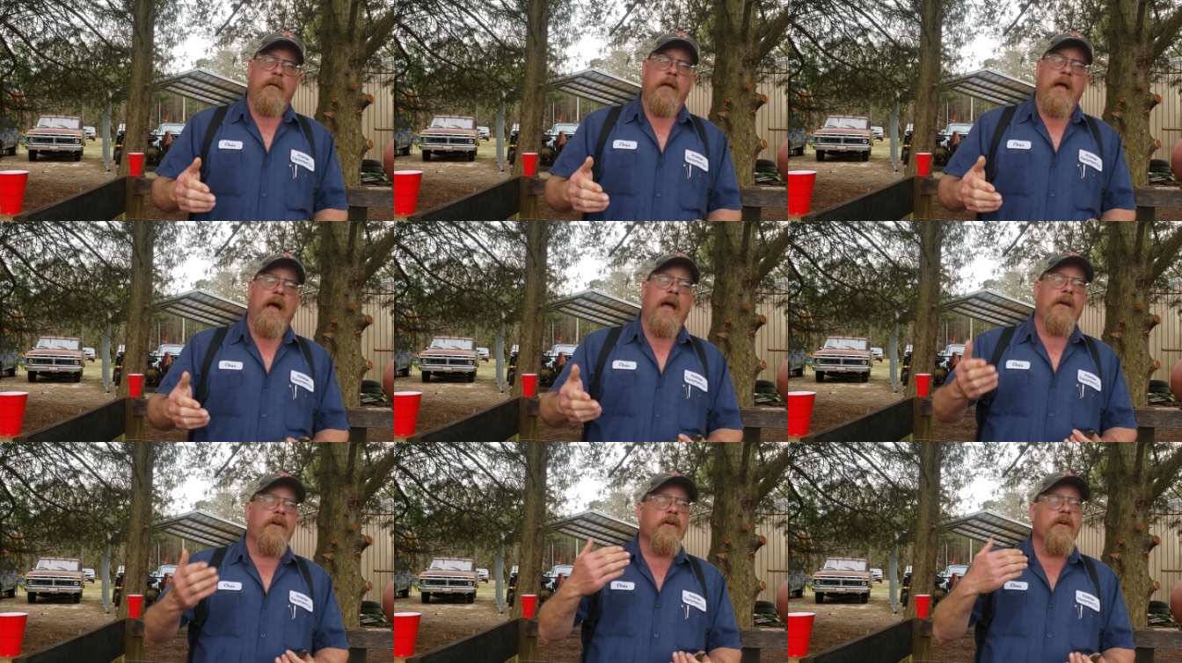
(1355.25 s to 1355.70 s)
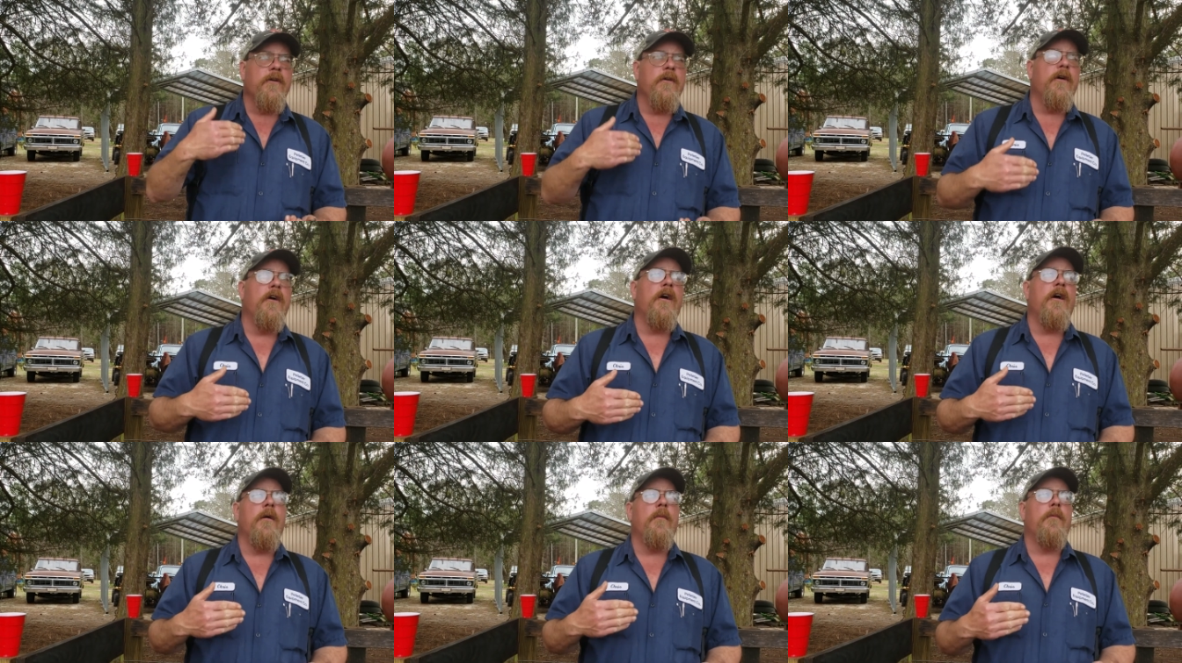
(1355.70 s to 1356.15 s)
I grew
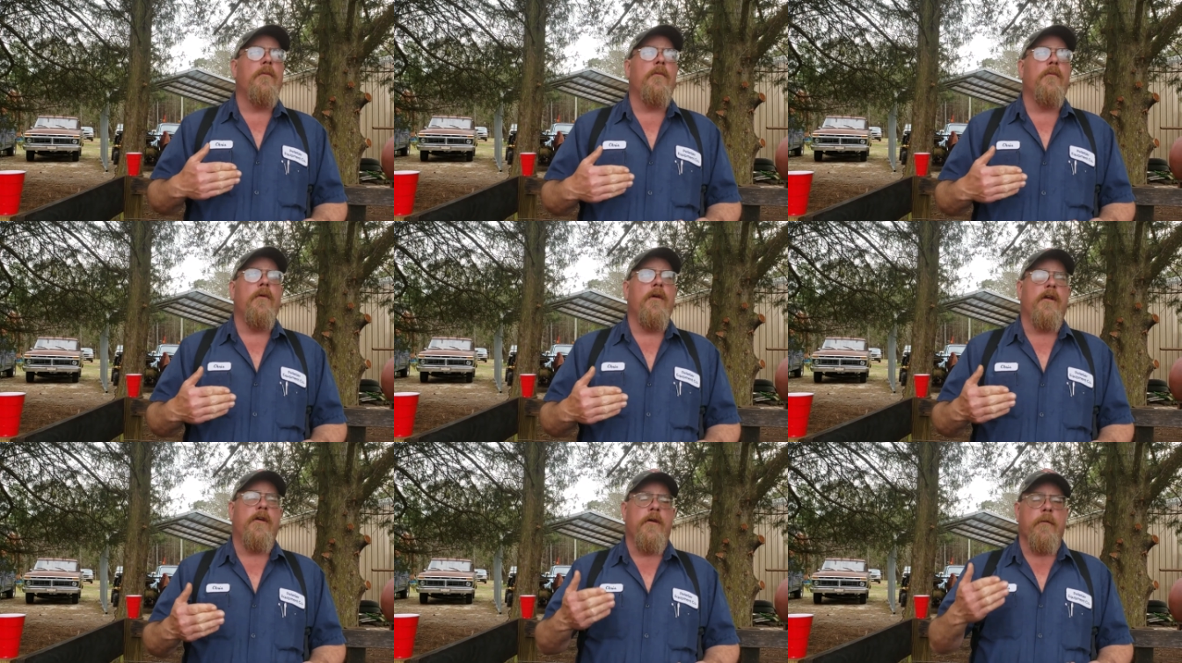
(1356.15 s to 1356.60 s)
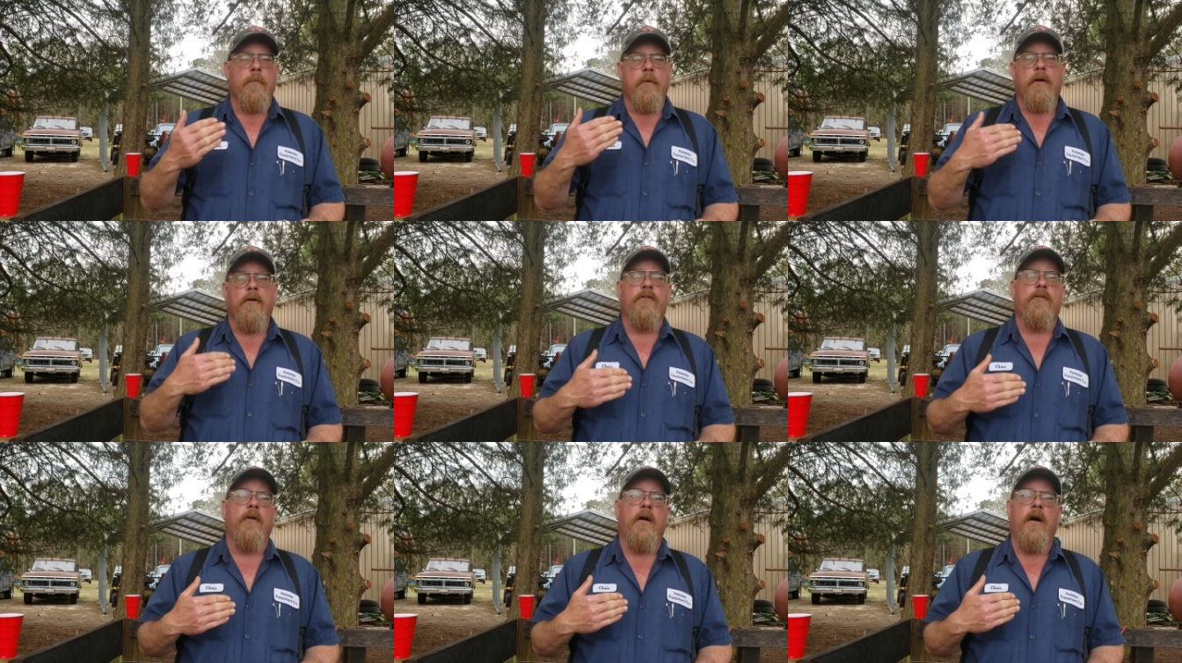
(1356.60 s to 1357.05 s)
up with a
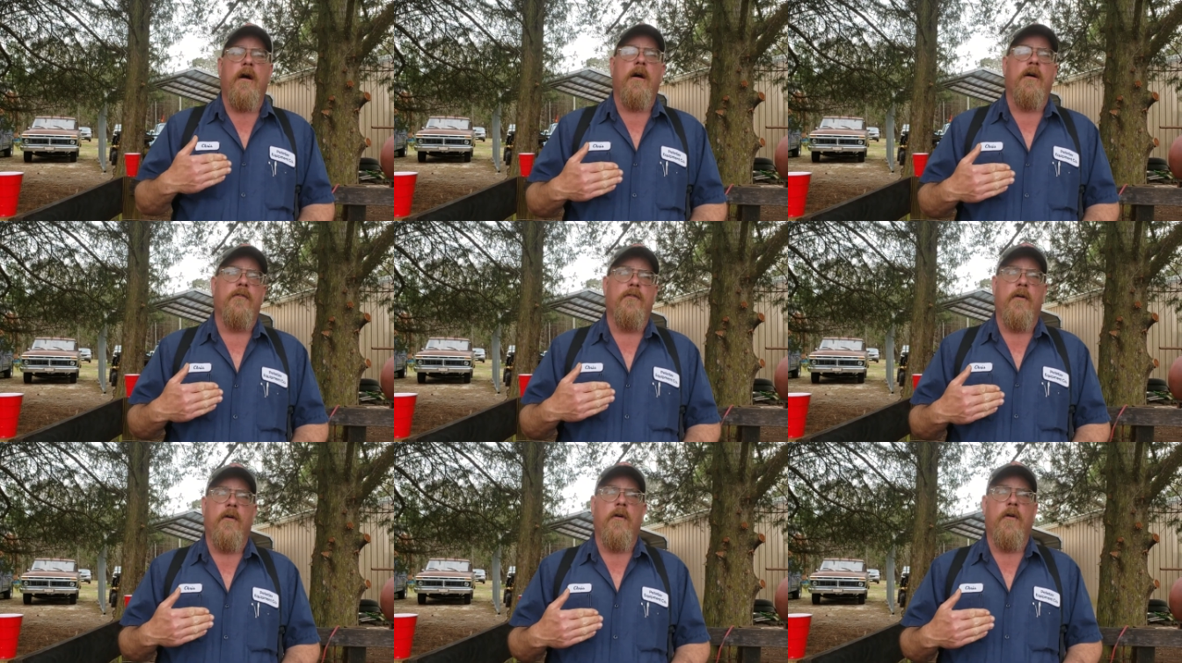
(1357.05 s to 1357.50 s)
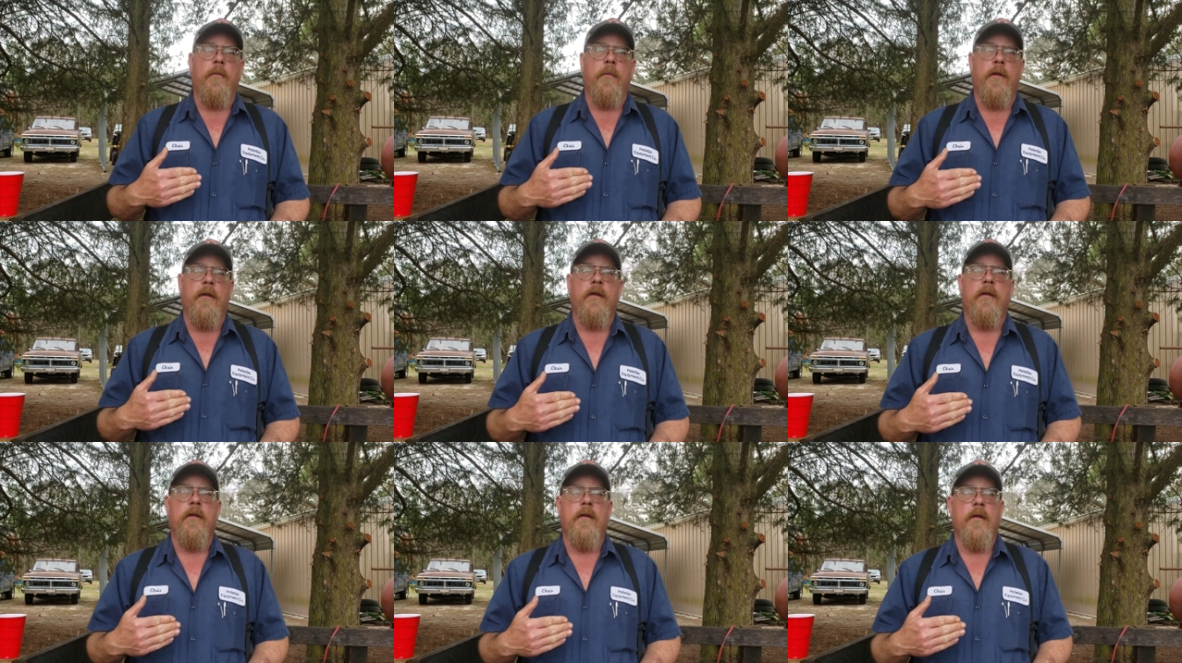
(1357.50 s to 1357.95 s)
commercial hog farming